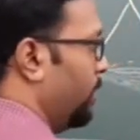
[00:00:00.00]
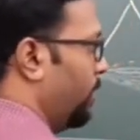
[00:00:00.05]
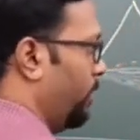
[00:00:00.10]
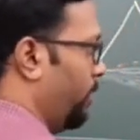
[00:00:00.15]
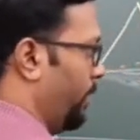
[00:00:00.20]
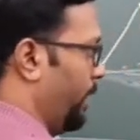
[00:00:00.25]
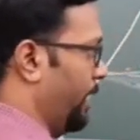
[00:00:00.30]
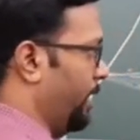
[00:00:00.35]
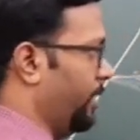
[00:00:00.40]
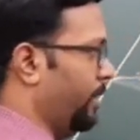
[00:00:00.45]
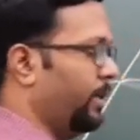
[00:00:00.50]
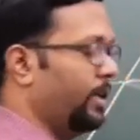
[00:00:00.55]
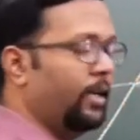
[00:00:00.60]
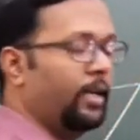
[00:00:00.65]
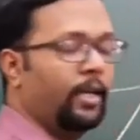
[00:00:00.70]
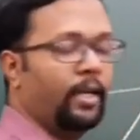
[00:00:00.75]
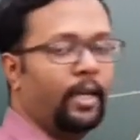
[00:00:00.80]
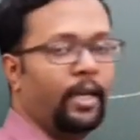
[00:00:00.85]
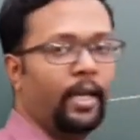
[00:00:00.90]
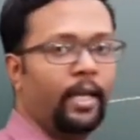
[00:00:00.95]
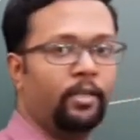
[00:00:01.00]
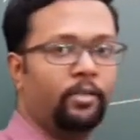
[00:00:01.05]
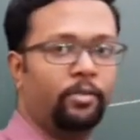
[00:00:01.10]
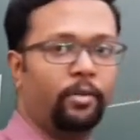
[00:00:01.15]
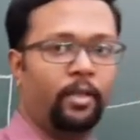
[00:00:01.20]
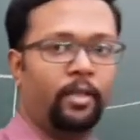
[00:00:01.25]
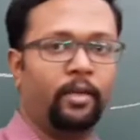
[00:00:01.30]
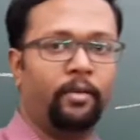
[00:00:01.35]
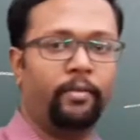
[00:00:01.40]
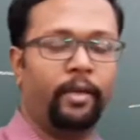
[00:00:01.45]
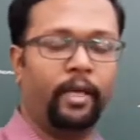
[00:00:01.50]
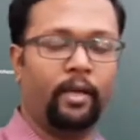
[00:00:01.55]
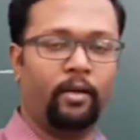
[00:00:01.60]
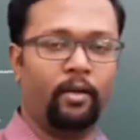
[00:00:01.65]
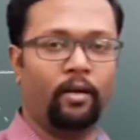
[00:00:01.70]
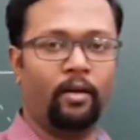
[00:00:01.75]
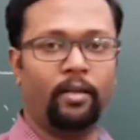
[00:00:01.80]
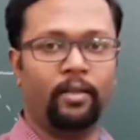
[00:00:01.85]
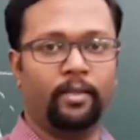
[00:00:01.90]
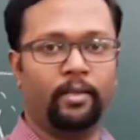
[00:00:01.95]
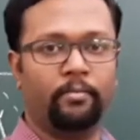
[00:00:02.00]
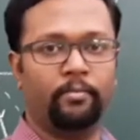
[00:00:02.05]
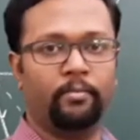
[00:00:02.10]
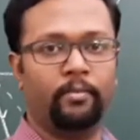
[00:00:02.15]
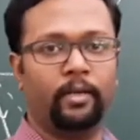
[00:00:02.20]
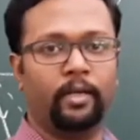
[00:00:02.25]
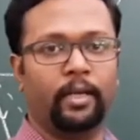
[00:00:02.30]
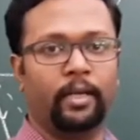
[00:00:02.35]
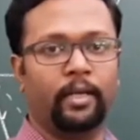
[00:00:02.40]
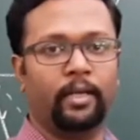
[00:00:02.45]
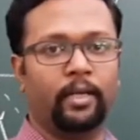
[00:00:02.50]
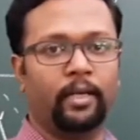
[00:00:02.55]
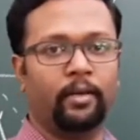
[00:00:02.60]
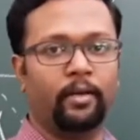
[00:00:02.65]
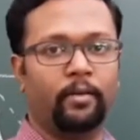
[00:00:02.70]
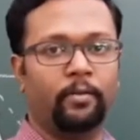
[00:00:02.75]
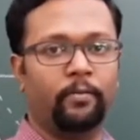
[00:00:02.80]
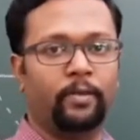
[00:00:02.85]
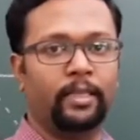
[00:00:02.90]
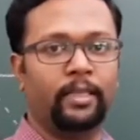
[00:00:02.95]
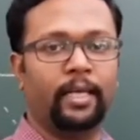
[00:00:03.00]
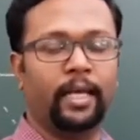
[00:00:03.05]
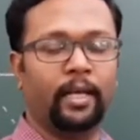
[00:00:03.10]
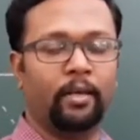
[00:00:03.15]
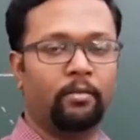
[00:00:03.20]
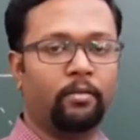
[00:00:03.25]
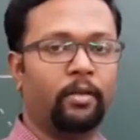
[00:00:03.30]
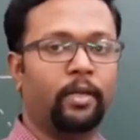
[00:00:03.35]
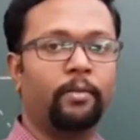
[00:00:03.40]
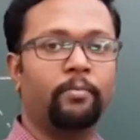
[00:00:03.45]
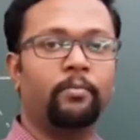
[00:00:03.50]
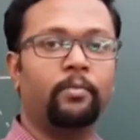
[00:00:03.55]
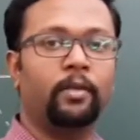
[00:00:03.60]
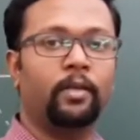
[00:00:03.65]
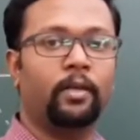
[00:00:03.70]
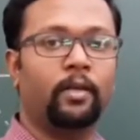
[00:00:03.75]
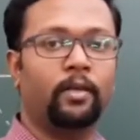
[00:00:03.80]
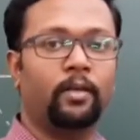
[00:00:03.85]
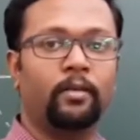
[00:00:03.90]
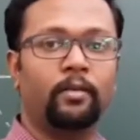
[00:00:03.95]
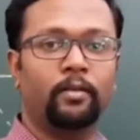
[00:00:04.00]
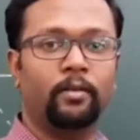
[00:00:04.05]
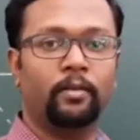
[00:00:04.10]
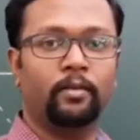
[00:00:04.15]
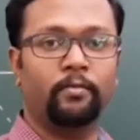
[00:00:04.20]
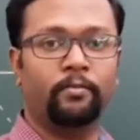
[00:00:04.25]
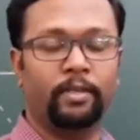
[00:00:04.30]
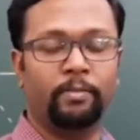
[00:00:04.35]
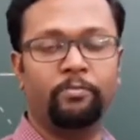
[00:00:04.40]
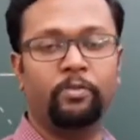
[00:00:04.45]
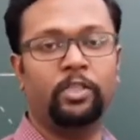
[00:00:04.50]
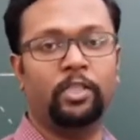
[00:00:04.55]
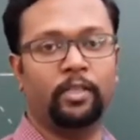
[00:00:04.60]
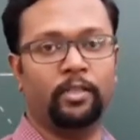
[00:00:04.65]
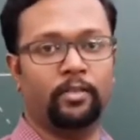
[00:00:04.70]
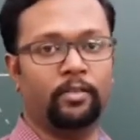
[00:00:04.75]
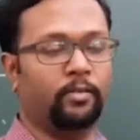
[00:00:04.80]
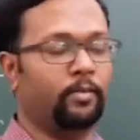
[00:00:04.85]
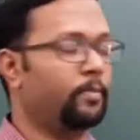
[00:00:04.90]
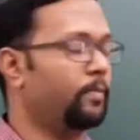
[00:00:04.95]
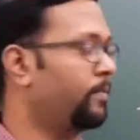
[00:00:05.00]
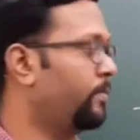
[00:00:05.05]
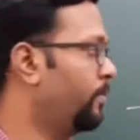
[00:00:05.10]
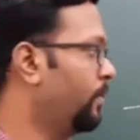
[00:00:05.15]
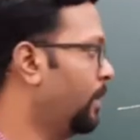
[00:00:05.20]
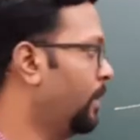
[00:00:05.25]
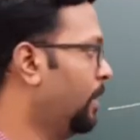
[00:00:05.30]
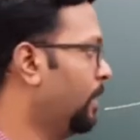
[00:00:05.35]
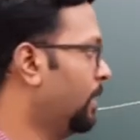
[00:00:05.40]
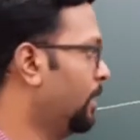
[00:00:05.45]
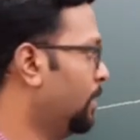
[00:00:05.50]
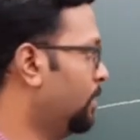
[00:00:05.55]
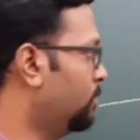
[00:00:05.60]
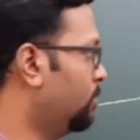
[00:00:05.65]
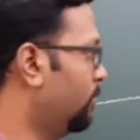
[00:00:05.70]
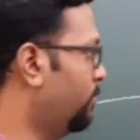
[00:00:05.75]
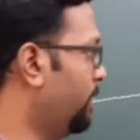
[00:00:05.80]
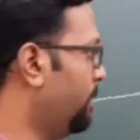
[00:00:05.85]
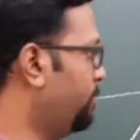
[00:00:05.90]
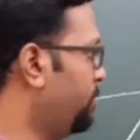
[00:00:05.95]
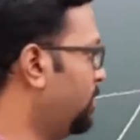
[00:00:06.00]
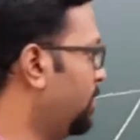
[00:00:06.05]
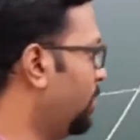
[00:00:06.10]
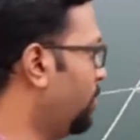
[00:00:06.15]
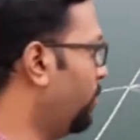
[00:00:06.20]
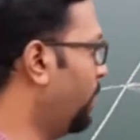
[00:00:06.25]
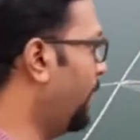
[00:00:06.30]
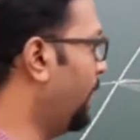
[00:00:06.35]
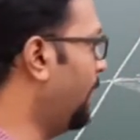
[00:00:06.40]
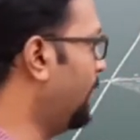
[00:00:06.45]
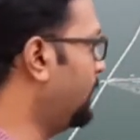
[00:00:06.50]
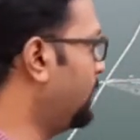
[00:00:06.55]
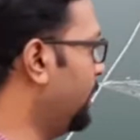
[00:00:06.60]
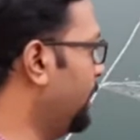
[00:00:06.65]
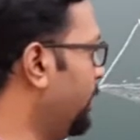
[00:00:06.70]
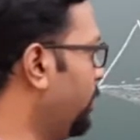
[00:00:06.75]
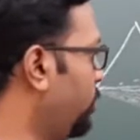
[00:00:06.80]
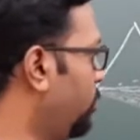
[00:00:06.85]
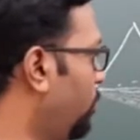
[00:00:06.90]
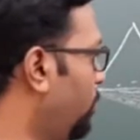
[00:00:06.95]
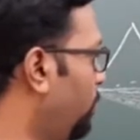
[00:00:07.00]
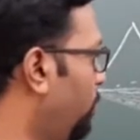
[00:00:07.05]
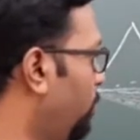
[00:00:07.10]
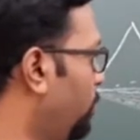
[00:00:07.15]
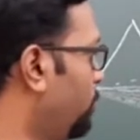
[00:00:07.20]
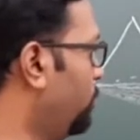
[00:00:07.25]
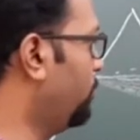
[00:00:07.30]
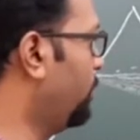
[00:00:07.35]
red. And together we call them with the acronym VIBGYOR. So VIBGYOR: violet, indigo, blue,